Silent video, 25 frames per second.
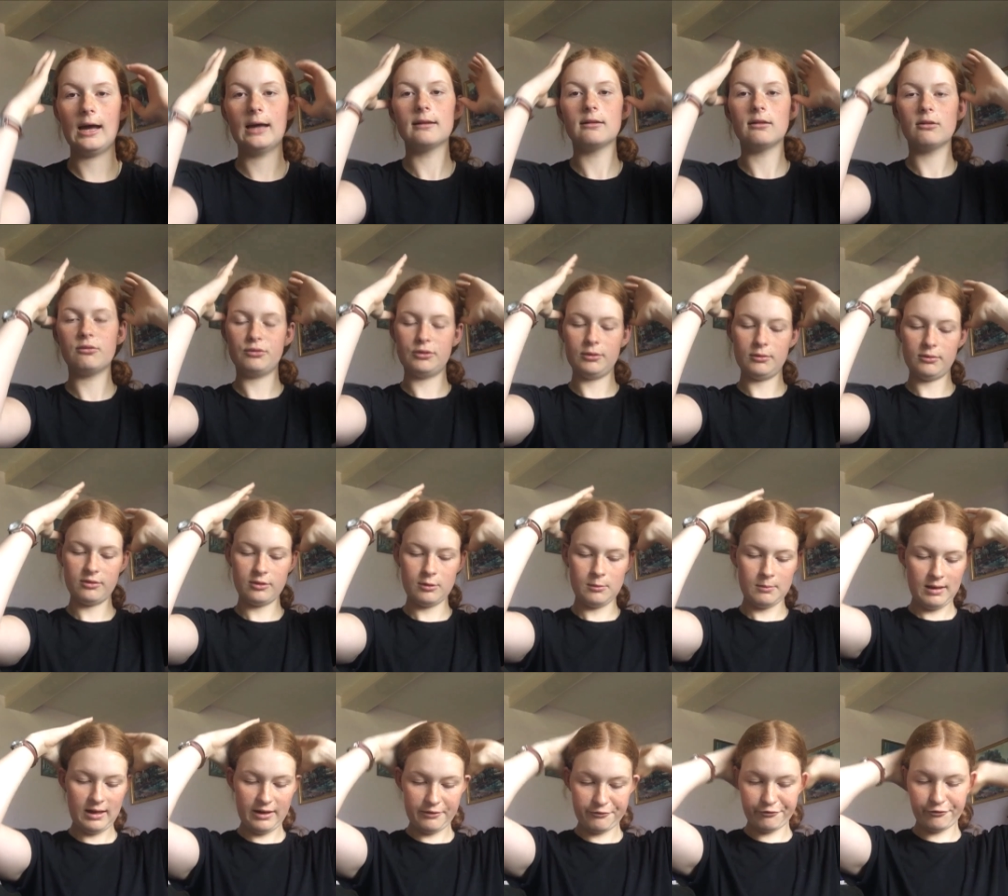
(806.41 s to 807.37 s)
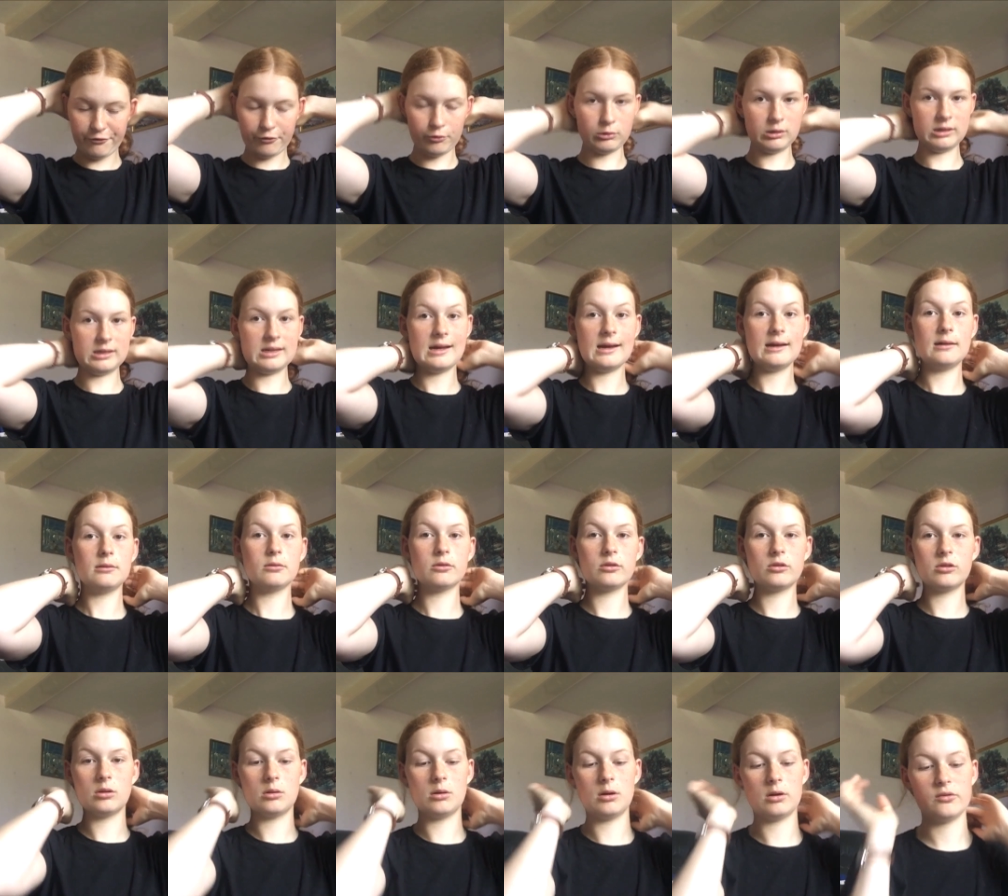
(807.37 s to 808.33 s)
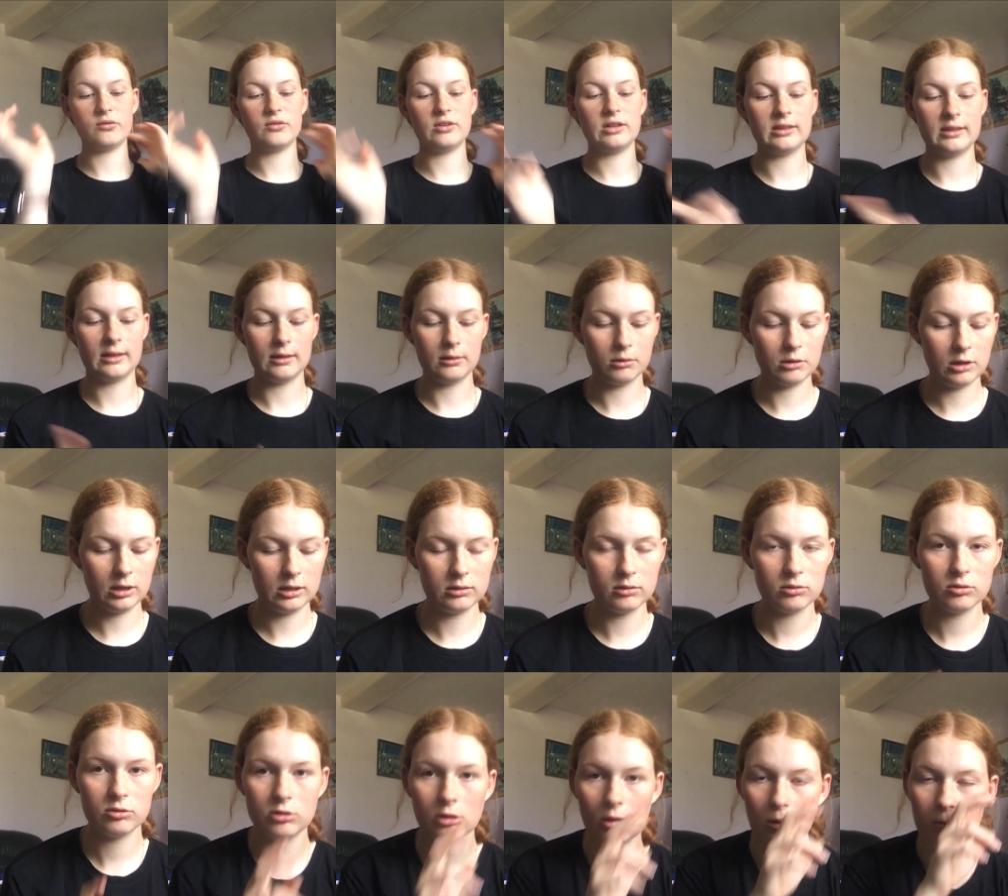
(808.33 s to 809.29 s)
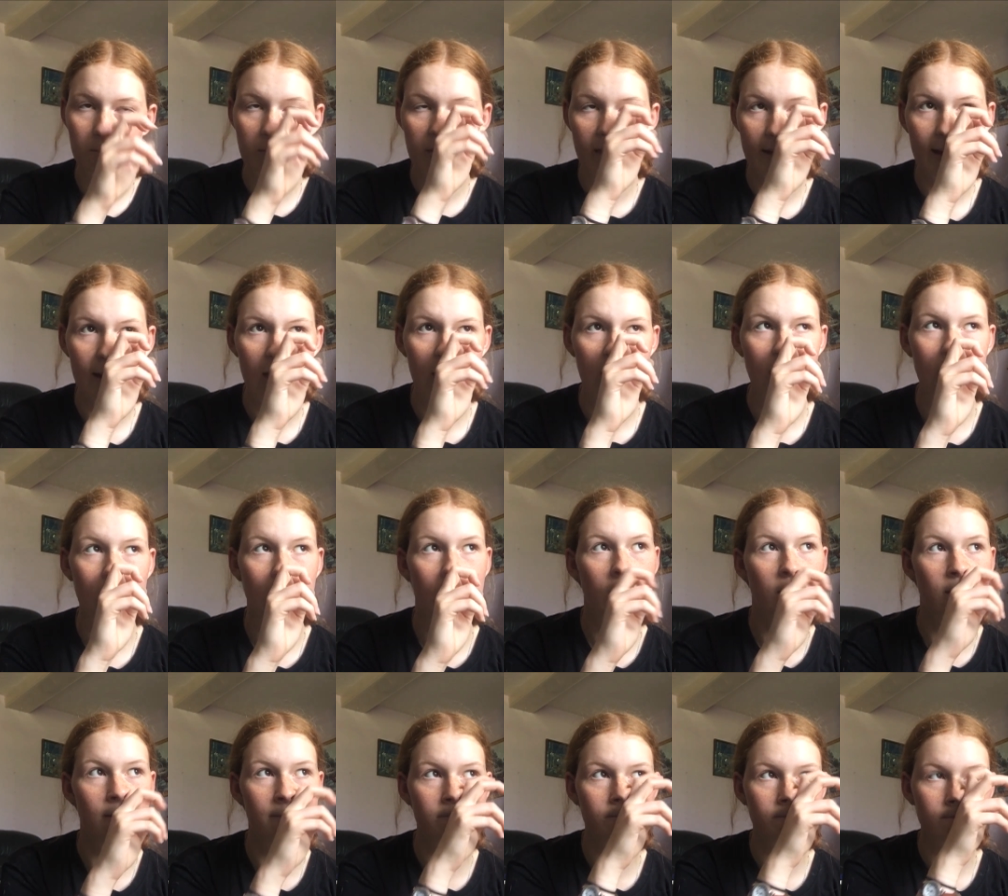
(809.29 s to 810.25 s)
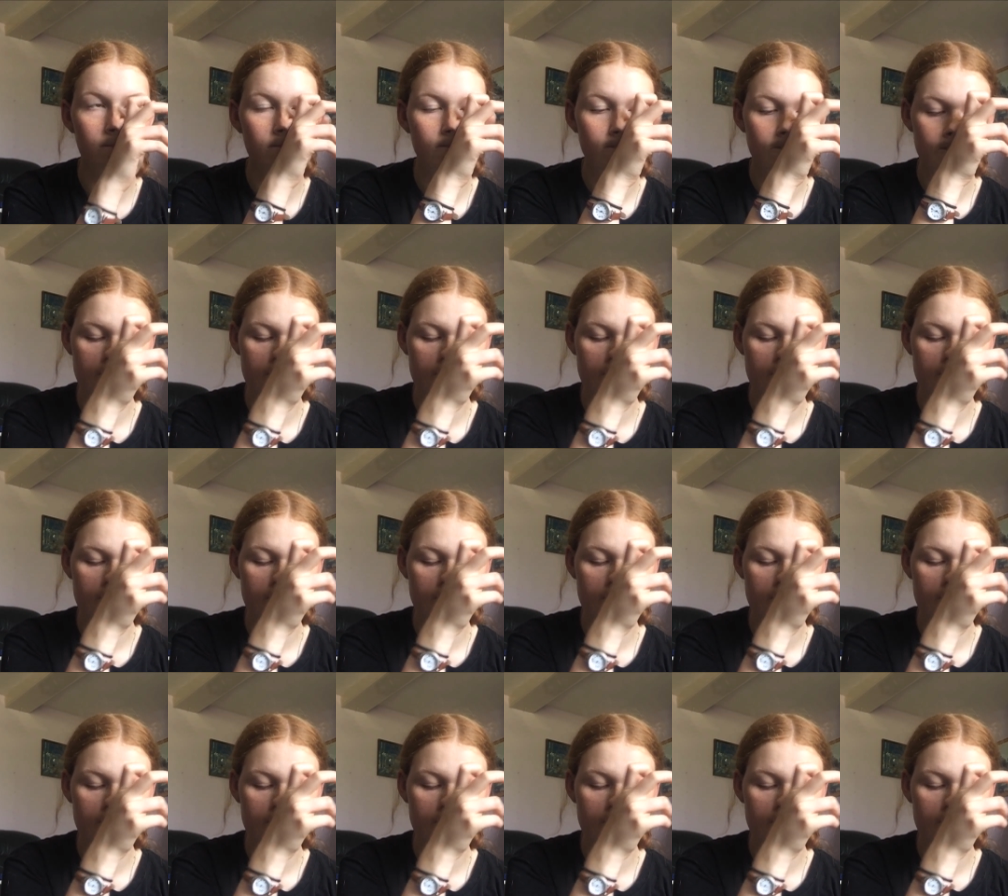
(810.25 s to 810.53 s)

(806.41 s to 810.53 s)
and a few of them have fallen out so hopefully that will kind of stop that um,